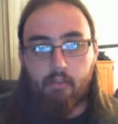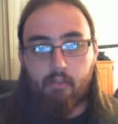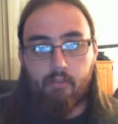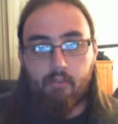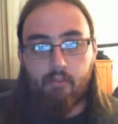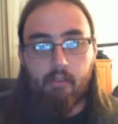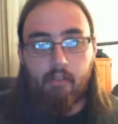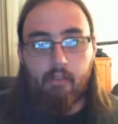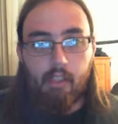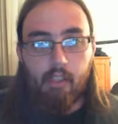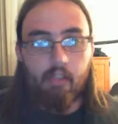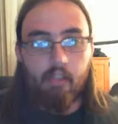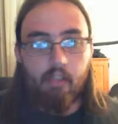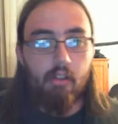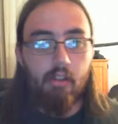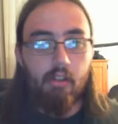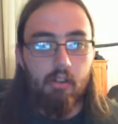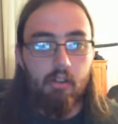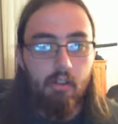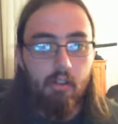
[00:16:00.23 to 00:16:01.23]
fruit
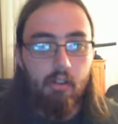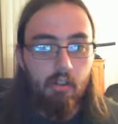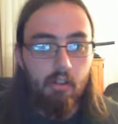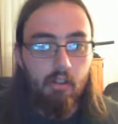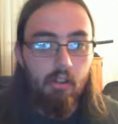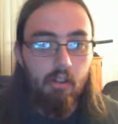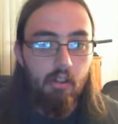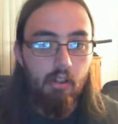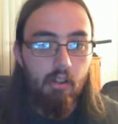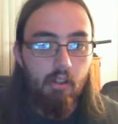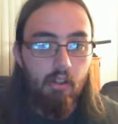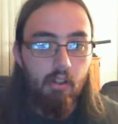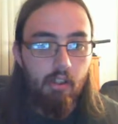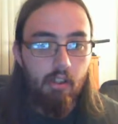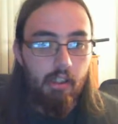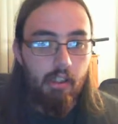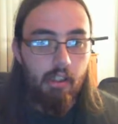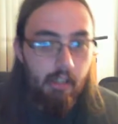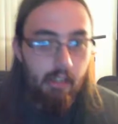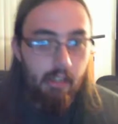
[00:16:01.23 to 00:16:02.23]
eater.
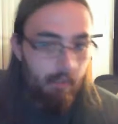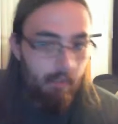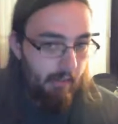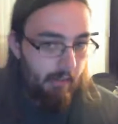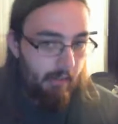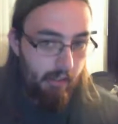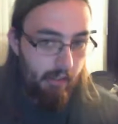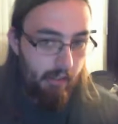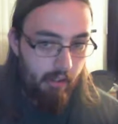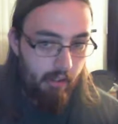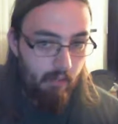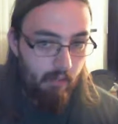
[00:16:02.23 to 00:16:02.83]
He's not a mink.